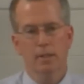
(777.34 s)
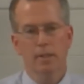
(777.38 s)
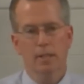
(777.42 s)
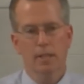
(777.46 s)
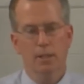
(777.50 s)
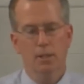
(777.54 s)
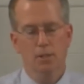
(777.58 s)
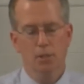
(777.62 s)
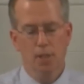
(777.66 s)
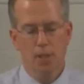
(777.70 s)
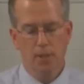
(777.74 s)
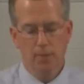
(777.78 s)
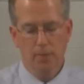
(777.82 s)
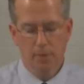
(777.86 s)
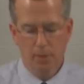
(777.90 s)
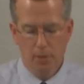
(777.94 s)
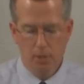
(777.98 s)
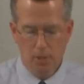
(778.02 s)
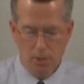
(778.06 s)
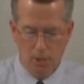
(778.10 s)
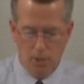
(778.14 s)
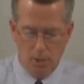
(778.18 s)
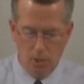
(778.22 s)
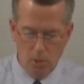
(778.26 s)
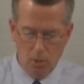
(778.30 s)
He has given
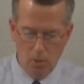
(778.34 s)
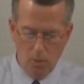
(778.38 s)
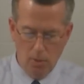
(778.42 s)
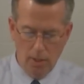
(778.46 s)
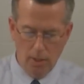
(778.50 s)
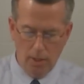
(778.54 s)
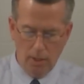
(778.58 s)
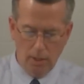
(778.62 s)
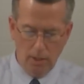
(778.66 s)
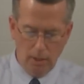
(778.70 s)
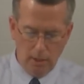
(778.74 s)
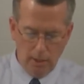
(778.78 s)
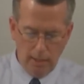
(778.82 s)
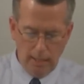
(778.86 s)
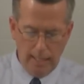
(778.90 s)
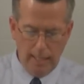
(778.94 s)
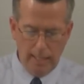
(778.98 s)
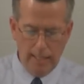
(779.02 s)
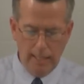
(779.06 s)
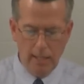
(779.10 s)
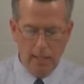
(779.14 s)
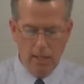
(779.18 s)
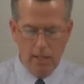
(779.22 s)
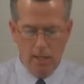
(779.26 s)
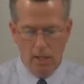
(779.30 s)
to you a
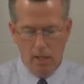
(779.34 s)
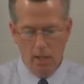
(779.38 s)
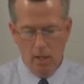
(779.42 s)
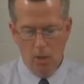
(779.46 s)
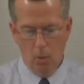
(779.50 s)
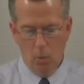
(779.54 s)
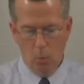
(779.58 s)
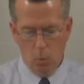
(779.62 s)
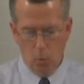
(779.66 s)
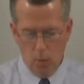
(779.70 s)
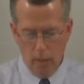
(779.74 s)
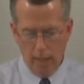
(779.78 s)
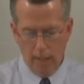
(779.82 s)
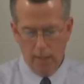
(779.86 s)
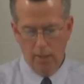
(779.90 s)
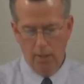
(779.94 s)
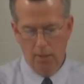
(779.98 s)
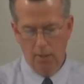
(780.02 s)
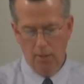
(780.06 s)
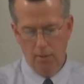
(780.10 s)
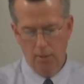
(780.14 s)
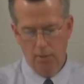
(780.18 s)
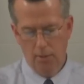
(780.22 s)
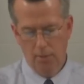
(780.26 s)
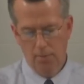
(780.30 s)
clean
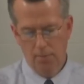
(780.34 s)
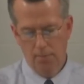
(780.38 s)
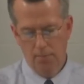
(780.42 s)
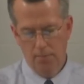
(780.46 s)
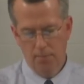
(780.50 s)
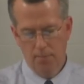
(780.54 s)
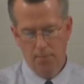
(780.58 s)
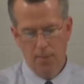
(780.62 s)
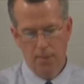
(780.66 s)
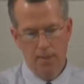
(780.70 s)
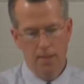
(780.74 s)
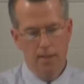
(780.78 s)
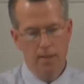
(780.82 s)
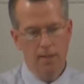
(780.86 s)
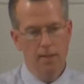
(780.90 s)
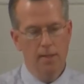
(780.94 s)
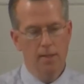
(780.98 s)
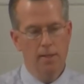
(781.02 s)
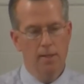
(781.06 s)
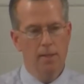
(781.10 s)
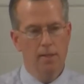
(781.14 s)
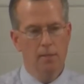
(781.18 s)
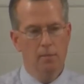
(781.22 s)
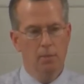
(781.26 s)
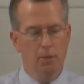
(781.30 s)
record.
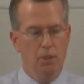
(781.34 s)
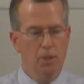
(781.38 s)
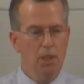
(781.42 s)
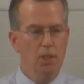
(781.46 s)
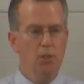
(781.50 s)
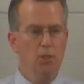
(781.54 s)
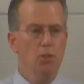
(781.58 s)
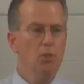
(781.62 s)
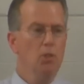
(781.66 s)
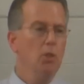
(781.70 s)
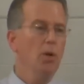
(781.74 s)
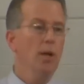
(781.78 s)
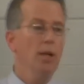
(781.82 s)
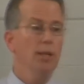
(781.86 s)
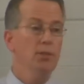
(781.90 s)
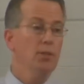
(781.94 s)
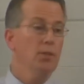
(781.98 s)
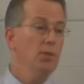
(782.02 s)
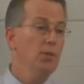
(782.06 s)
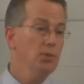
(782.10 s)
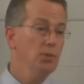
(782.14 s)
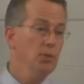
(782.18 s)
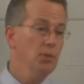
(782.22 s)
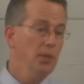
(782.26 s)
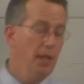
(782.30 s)
But Jesus Christ
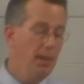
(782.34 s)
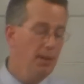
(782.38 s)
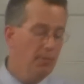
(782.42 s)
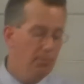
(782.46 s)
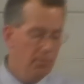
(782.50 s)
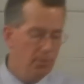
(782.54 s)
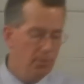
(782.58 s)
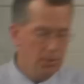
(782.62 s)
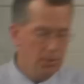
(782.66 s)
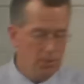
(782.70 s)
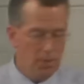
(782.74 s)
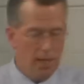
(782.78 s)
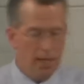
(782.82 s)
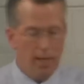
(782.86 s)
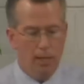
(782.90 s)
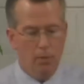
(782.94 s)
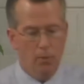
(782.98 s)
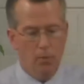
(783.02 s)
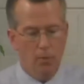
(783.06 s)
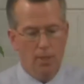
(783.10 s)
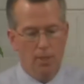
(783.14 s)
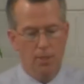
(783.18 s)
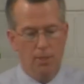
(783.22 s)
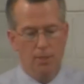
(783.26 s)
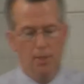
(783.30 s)
also came second
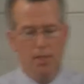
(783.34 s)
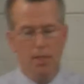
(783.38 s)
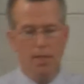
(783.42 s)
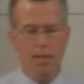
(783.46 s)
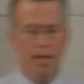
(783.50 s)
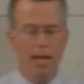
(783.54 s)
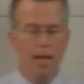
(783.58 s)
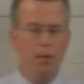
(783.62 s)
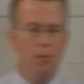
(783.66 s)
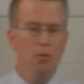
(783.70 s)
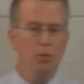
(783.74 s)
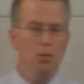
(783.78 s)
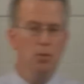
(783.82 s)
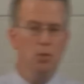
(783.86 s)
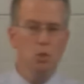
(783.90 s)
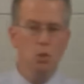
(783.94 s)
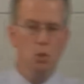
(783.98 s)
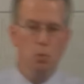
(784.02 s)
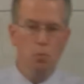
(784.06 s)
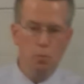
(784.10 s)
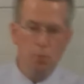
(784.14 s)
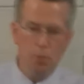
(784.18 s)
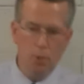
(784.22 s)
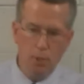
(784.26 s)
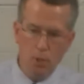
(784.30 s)
reason, and that was
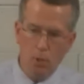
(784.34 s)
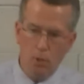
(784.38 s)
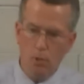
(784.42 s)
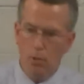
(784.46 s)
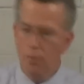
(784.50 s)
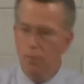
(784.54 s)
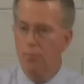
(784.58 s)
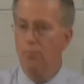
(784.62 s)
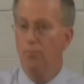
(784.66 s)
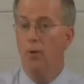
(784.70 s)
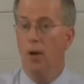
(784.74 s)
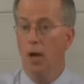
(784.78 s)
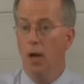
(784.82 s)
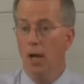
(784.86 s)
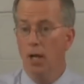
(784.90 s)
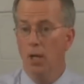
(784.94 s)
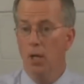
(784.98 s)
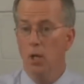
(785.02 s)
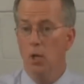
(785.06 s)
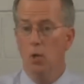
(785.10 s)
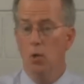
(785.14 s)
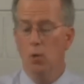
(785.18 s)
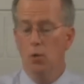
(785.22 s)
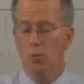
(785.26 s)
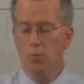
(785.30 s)
to purify
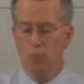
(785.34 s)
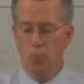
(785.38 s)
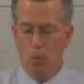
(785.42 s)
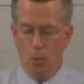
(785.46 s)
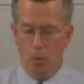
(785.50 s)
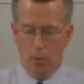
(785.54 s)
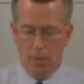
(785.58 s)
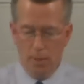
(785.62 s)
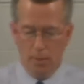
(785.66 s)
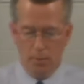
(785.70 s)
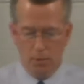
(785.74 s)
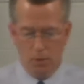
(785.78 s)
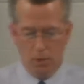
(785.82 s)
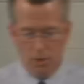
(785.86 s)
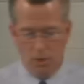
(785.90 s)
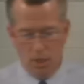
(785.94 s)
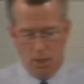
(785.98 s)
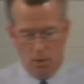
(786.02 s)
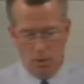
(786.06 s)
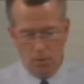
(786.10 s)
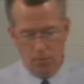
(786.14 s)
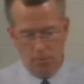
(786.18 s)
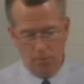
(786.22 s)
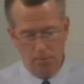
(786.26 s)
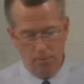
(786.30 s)
you for
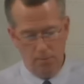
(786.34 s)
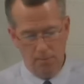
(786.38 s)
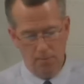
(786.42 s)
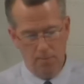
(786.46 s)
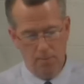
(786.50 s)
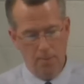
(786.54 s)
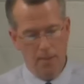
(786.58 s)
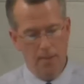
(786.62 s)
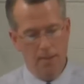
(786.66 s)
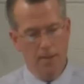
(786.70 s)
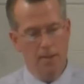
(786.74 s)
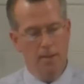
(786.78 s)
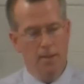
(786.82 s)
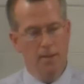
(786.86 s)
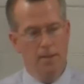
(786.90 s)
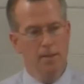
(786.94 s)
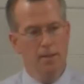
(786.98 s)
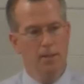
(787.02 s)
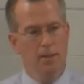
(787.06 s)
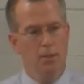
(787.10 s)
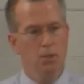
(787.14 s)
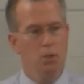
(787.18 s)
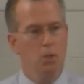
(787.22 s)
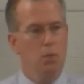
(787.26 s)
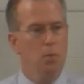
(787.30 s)
himself,
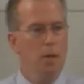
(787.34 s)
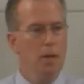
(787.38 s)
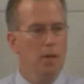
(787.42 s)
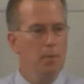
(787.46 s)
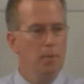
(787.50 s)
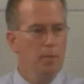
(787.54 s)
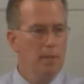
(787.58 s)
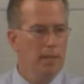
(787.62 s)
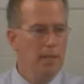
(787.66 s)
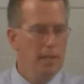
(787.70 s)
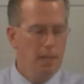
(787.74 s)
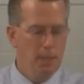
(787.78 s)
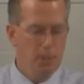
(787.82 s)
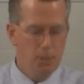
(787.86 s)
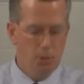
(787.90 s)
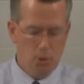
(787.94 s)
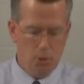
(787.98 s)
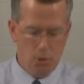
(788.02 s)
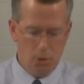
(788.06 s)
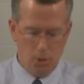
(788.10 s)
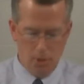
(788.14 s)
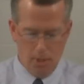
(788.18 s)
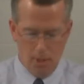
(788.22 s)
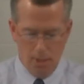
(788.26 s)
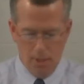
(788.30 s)
that you might be
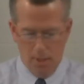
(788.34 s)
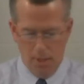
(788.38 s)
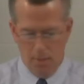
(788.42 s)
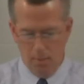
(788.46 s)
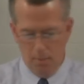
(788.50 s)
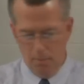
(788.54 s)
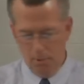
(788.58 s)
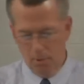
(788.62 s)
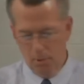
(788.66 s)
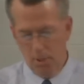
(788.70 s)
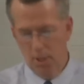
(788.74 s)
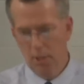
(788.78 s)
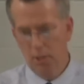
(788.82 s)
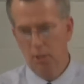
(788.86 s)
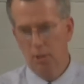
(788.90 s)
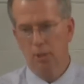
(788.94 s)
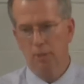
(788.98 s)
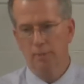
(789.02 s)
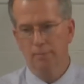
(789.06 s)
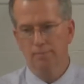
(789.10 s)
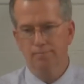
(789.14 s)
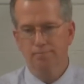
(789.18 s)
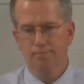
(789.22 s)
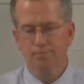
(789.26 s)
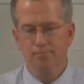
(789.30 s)
his possession.
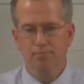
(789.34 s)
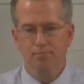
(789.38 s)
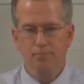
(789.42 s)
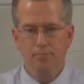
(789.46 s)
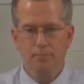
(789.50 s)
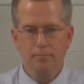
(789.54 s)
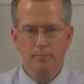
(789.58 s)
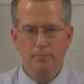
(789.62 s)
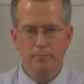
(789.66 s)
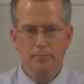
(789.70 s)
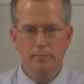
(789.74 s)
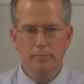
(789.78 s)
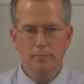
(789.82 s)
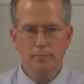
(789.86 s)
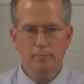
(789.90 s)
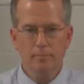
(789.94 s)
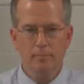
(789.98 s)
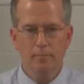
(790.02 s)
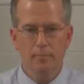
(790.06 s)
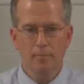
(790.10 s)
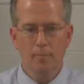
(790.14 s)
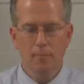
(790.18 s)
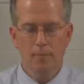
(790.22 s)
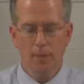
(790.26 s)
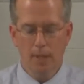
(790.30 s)

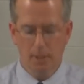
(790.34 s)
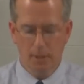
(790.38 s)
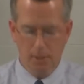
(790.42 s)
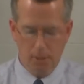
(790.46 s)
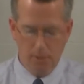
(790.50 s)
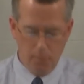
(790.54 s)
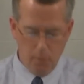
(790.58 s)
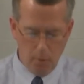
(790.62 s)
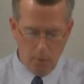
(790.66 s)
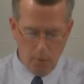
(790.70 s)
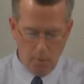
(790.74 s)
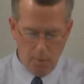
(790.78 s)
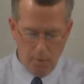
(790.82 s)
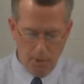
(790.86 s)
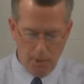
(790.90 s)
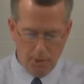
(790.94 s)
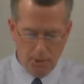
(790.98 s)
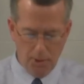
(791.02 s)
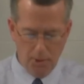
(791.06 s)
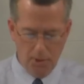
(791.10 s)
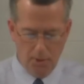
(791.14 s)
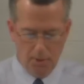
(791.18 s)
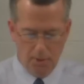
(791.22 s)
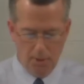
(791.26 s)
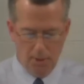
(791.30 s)
Now, as I've already
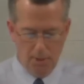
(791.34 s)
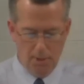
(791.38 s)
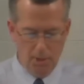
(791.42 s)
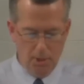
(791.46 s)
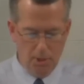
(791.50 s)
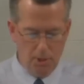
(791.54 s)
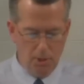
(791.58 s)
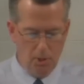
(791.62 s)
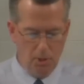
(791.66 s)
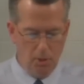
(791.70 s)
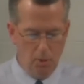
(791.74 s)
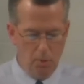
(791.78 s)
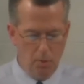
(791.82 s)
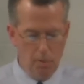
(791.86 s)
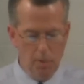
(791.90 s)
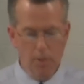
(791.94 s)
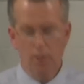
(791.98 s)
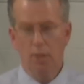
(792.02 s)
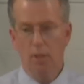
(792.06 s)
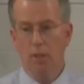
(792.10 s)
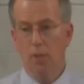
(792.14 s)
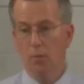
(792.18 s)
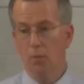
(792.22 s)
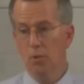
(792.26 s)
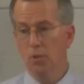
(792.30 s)
mentioned, your condition
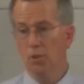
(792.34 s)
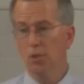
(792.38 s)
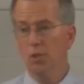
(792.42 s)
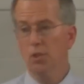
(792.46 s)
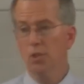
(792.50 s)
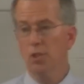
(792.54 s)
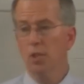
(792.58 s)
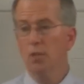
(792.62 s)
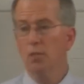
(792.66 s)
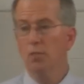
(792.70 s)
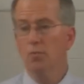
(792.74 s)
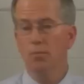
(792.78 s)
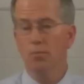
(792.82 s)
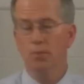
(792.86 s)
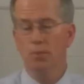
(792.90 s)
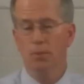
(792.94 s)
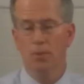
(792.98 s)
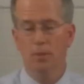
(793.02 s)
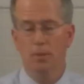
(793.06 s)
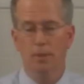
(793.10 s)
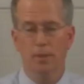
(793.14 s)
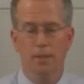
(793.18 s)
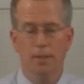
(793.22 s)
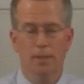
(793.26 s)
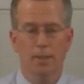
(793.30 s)
originally was sinful.